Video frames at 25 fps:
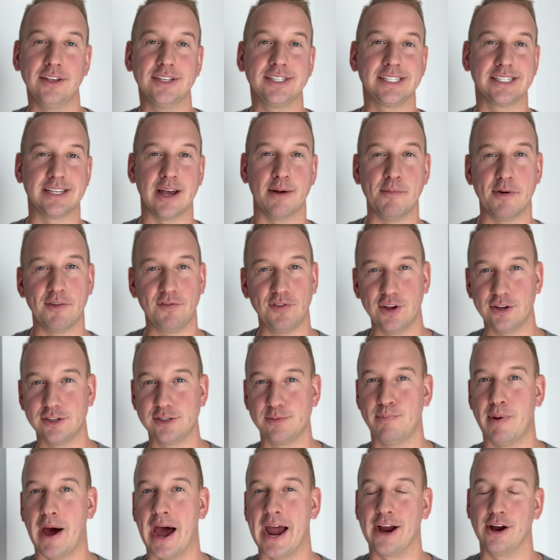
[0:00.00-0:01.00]
some of those
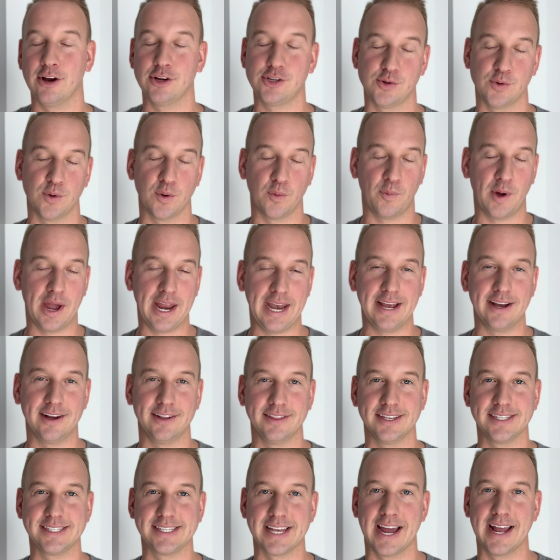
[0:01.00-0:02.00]
buyers who were waiting on
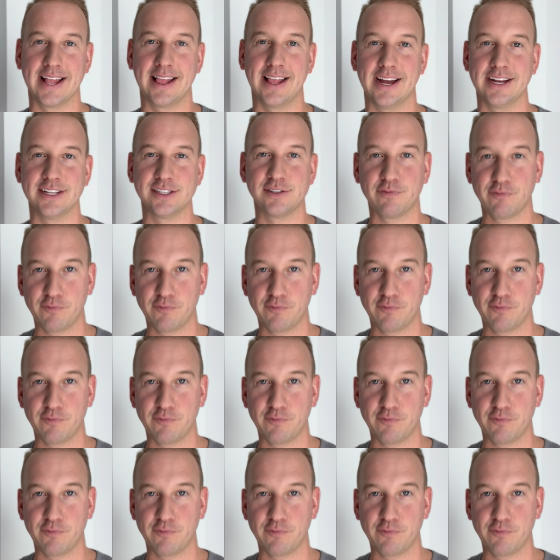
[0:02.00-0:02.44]
the sidelines